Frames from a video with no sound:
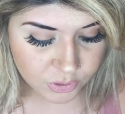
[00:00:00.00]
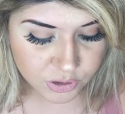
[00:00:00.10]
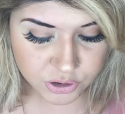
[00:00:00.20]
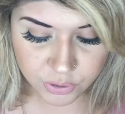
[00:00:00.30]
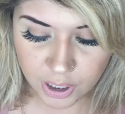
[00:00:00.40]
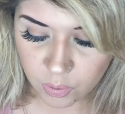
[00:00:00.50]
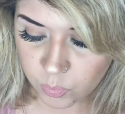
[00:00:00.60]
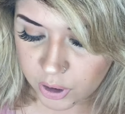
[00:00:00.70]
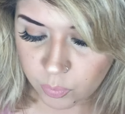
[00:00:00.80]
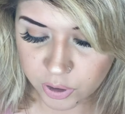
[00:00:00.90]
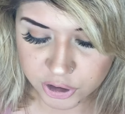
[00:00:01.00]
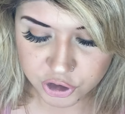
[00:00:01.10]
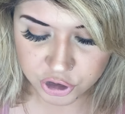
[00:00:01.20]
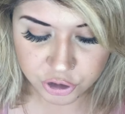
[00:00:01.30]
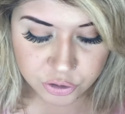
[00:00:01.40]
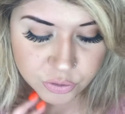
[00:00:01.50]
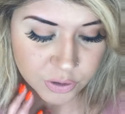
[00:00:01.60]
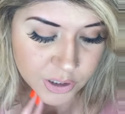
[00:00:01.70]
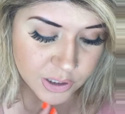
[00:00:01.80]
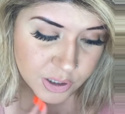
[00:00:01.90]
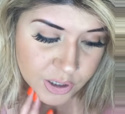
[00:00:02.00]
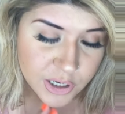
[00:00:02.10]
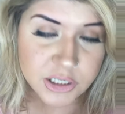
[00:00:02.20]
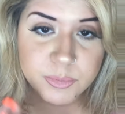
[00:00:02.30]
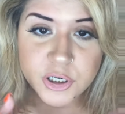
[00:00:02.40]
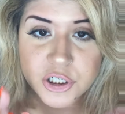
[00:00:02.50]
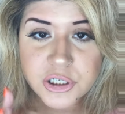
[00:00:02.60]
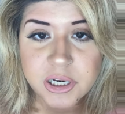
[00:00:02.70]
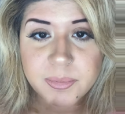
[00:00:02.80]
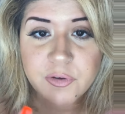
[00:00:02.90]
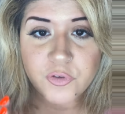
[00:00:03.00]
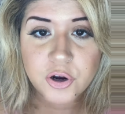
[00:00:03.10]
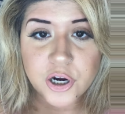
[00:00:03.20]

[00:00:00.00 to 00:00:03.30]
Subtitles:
So now what I want to do is I'm going to just take my finger.